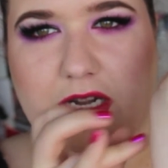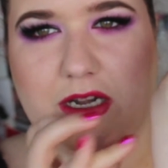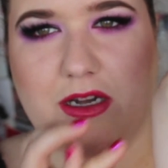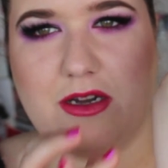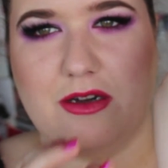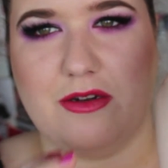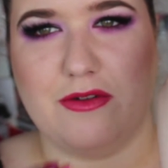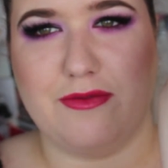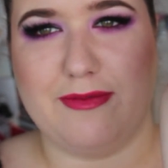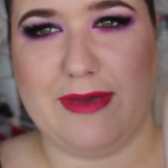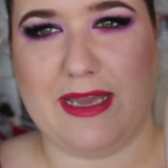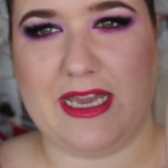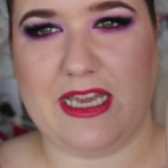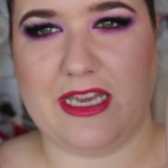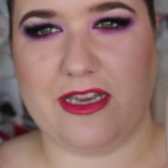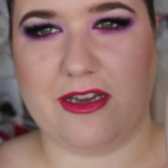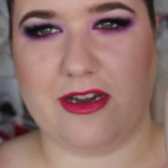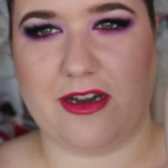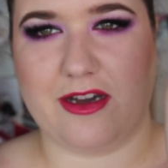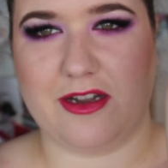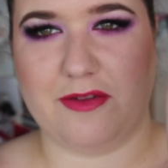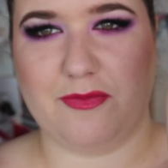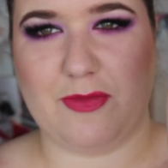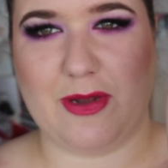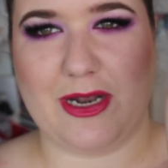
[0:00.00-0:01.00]
Oh my
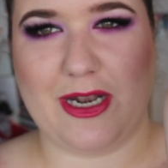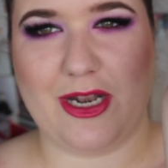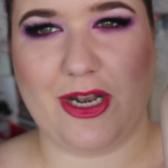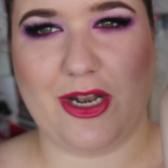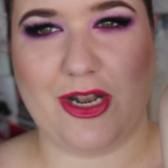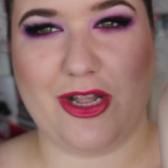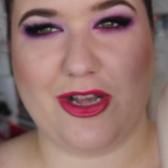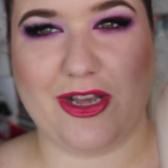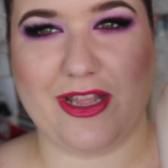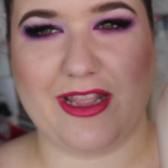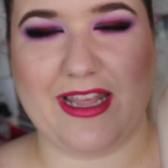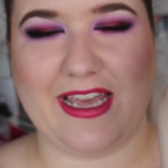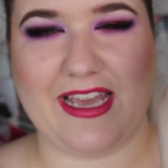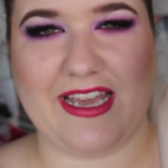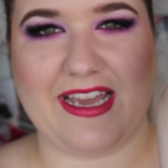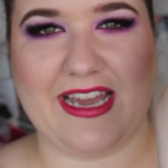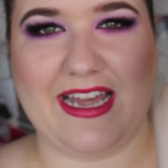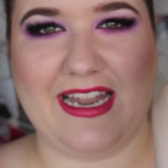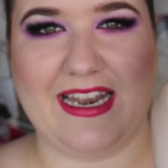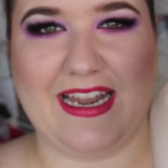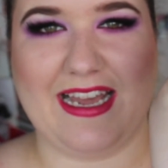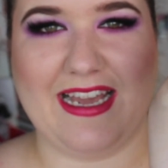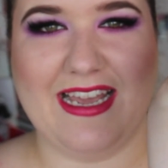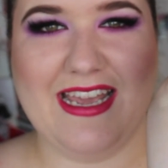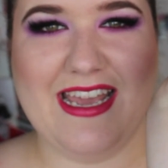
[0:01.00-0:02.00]
god, but look at that
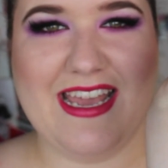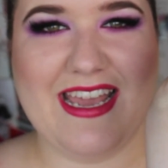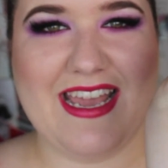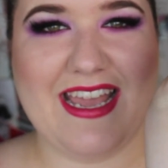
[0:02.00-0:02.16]
colour.